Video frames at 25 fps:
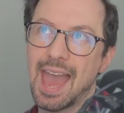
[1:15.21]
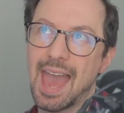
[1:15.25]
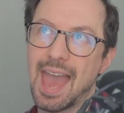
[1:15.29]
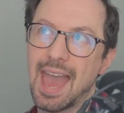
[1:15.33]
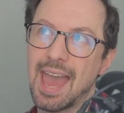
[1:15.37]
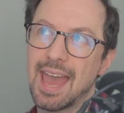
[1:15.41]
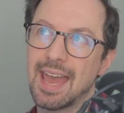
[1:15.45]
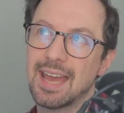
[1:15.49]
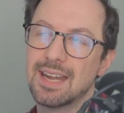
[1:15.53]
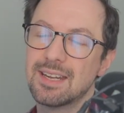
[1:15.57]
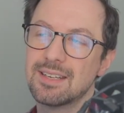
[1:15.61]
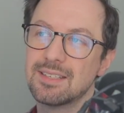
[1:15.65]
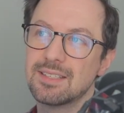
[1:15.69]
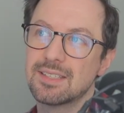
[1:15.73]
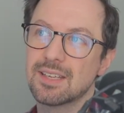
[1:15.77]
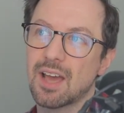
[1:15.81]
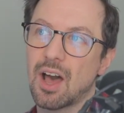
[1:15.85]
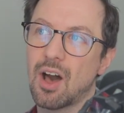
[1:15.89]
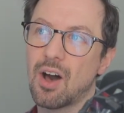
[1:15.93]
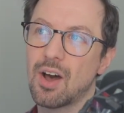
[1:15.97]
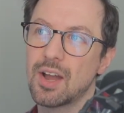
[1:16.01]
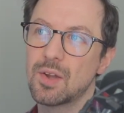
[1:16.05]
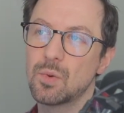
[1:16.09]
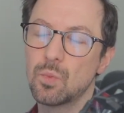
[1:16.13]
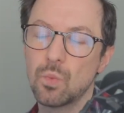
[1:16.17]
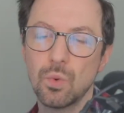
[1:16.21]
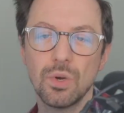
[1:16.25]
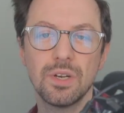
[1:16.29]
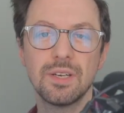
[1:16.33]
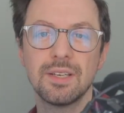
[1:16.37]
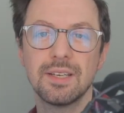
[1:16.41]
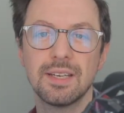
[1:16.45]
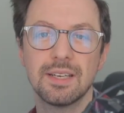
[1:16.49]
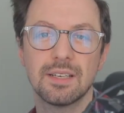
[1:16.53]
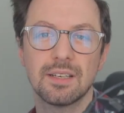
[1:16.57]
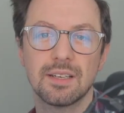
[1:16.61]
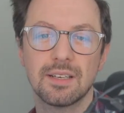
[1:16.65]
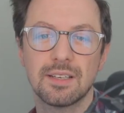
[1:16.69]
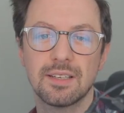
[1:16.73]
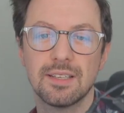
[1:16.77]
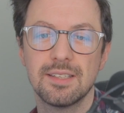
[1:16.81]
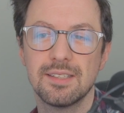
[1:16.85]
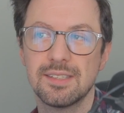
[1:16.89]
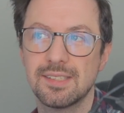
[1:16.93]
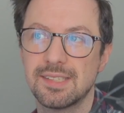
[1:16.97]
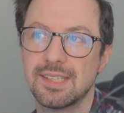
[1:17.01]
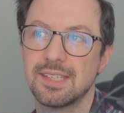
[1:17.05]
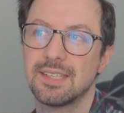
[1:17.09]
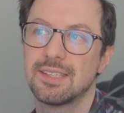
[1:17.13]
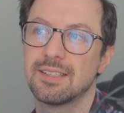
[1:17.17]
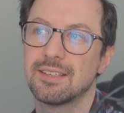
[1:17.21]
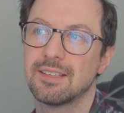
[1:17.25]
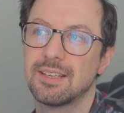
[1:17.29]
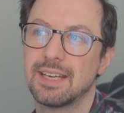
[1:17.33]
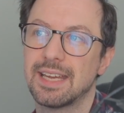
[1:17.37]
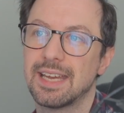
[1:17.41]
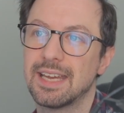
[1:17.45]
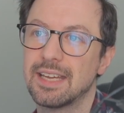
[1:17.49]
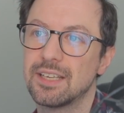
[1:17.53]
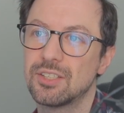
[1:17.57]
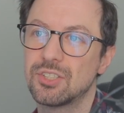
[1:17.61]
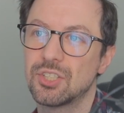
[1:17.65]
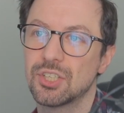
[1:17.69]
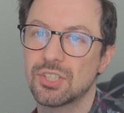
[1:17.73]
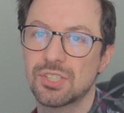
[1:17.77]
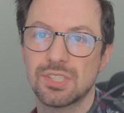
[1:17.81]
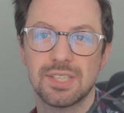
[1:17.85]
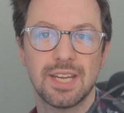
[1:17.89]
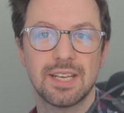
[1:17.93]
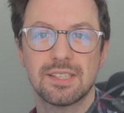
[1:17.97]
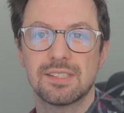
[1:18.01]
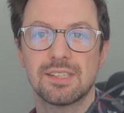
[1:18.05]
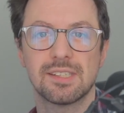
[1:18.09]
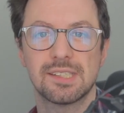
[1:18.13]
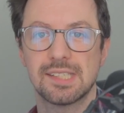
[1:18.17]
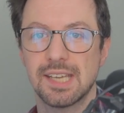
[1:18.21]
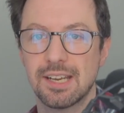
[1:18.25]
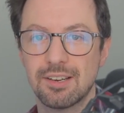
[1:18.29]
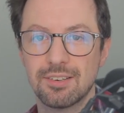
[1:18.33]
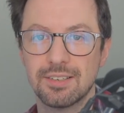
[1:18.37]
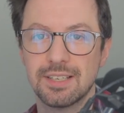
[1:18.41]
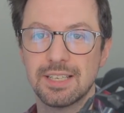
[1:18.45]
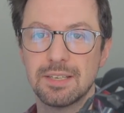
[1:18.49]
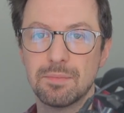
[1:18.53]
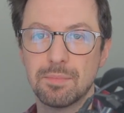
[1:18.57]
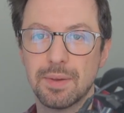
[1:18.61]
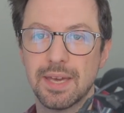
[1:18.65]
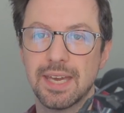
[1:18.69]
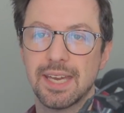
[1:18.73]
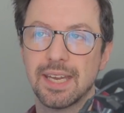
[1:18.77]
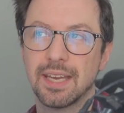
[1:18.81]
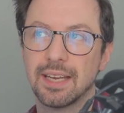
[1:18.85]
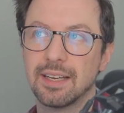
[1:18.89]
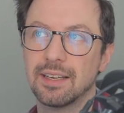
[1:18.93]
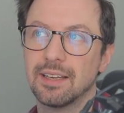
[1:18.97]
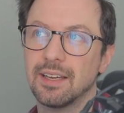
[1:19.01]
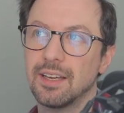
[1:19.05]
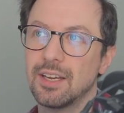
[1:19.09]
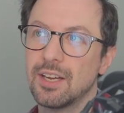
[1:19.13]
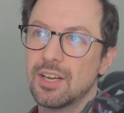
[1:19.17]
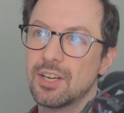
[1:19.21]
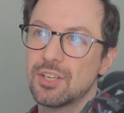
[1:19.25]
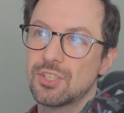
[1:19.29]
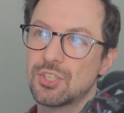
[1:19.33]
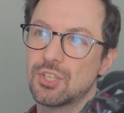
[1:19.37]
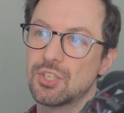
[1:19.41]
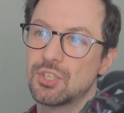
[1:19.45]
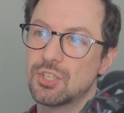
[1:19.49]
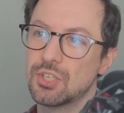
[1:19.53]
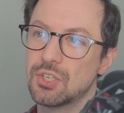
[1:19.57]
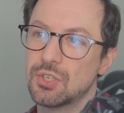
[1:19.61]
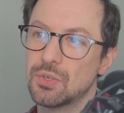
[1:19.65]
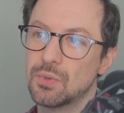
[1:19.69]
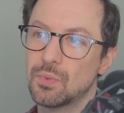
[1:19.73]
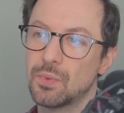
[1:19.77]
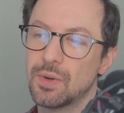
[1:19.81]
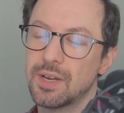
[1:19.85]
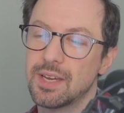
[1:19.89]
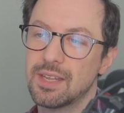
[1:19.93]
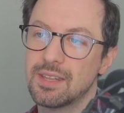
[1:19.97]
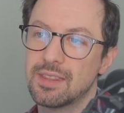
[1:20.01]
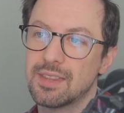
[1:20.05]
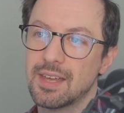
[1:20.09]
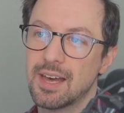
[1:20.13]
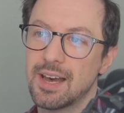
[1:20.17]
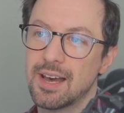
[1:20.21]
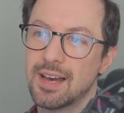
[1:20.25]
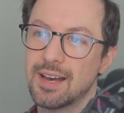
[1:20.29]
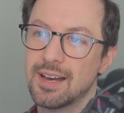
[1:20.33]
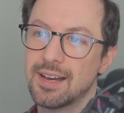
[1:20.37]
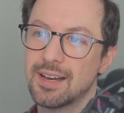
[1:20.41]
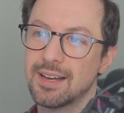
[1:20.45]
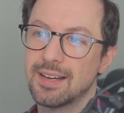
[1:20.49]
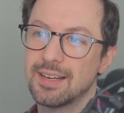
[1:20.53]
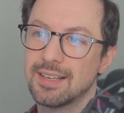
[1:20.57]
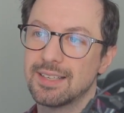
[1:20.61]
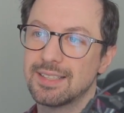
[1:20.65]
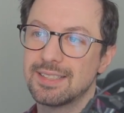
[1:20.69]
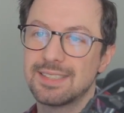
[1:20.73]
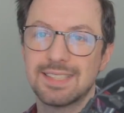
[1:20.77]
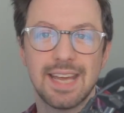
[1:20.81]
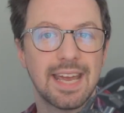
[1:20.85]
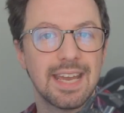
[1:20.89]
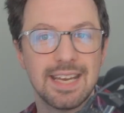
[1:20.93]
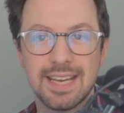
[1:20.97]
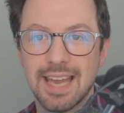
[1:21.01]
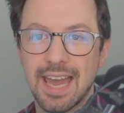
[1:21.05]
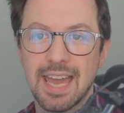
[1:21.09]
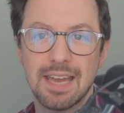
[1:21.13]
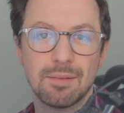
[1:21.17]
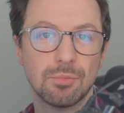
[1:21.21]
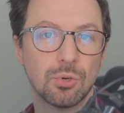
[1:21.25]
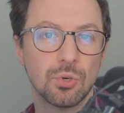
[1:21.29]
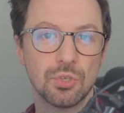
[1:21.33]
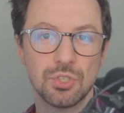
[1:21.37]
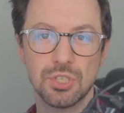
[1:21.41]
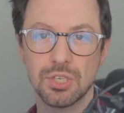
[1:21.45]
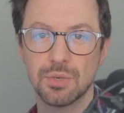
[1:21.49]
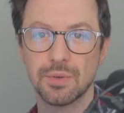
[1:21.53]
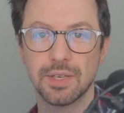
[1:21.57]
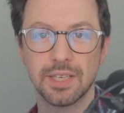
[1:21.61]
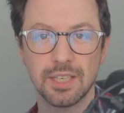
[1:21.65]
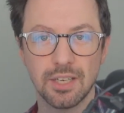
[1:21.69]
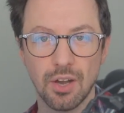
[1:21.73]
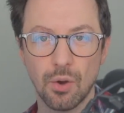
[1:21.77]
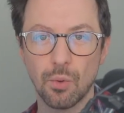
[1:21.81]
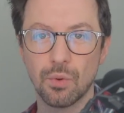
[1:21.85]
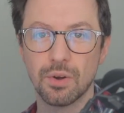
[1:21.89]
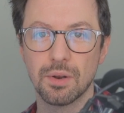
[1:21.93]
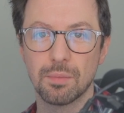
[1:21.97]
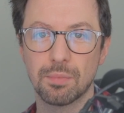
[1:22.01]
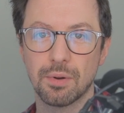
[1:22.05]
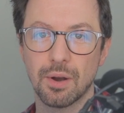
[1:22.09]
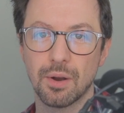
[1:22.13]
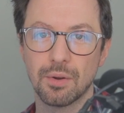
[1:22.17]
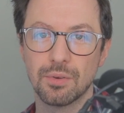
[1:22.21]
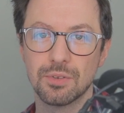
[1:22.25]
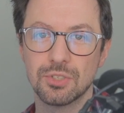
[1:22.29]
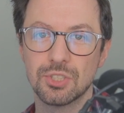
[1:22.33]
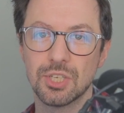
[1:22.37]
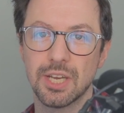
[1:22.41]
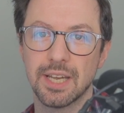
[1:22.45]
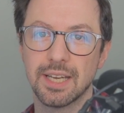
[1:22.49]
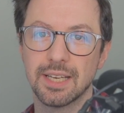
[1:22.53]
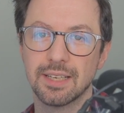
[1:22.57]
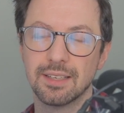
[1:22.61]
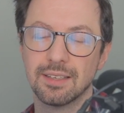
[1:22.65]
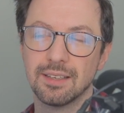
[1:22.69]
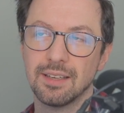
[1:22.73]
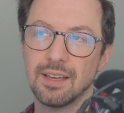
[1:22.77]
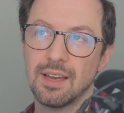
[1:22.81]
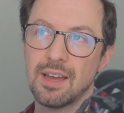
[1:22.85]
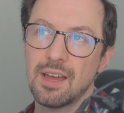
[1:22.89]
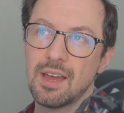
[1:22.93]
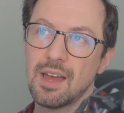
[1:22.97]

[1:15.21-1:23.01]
and I wouldn't consider it just necessarily being to do with day game or doing cold approaching.